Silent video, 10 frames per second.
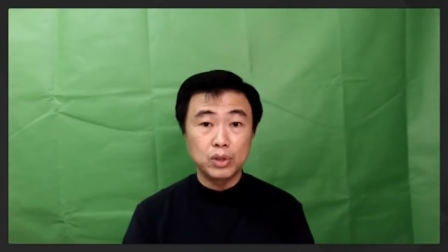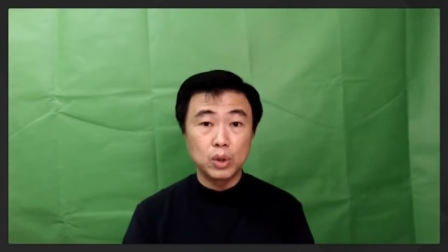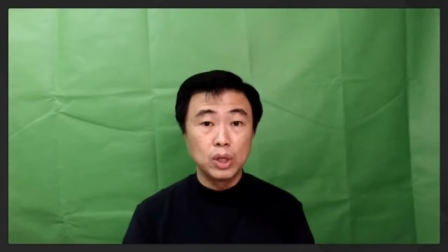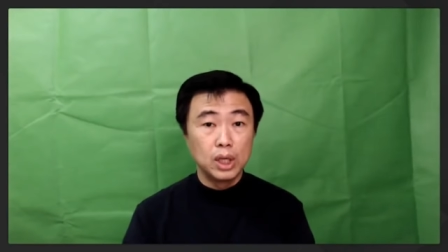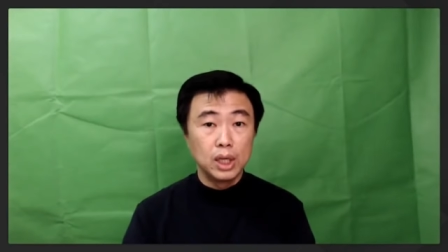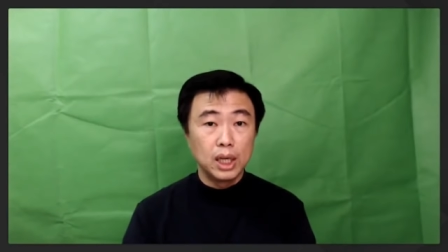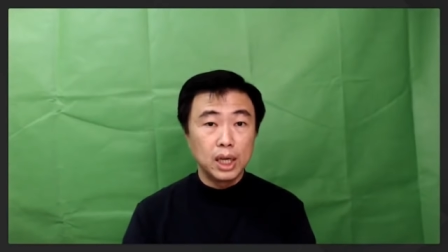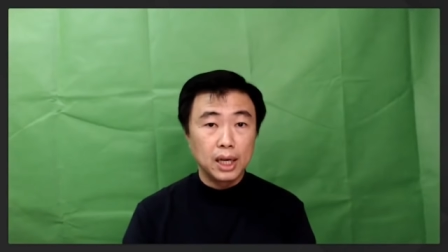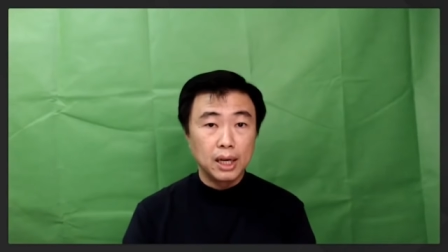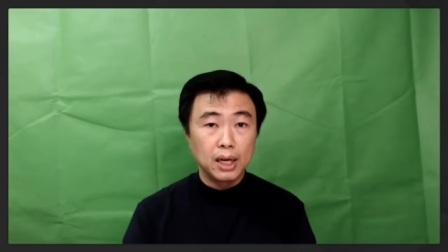So
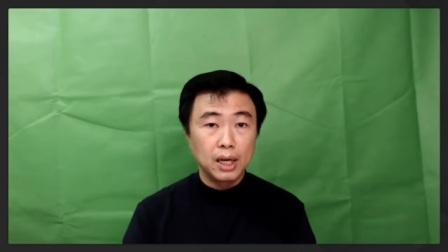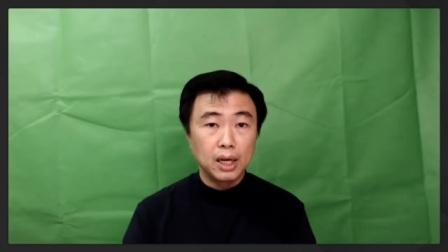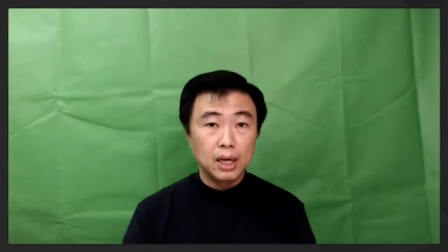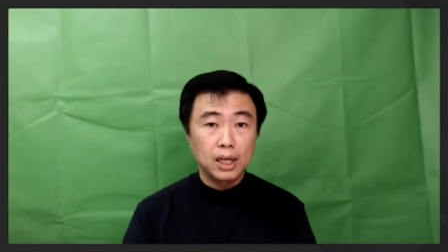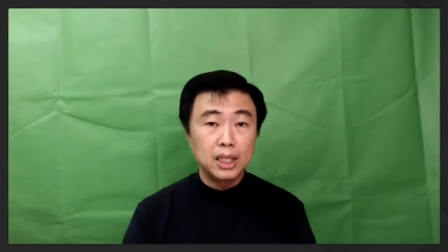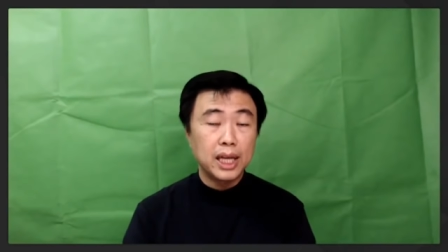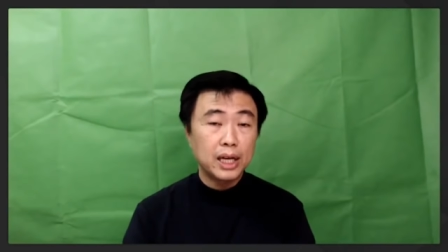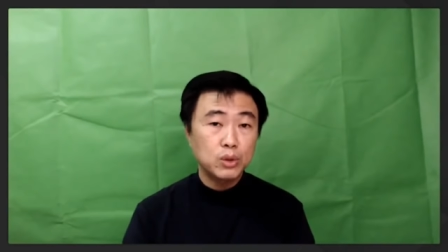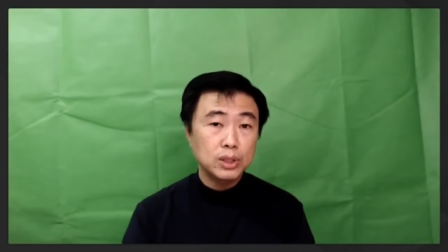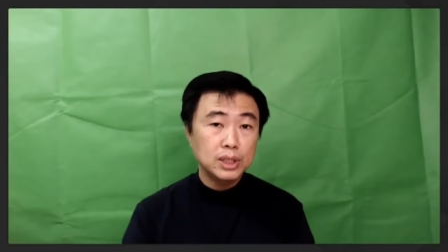uh, in
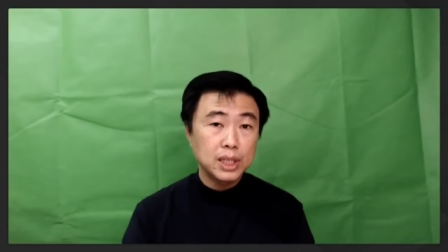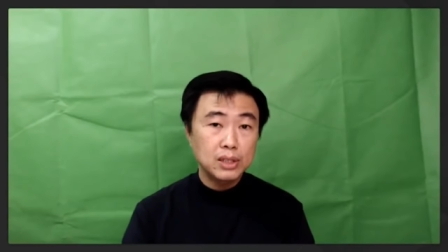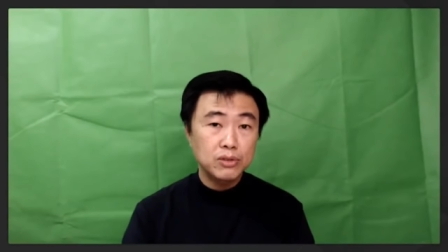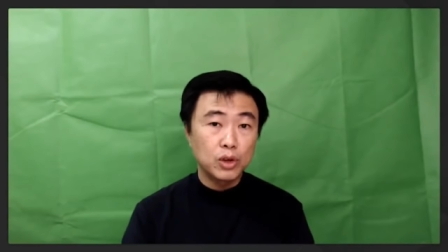actual sense,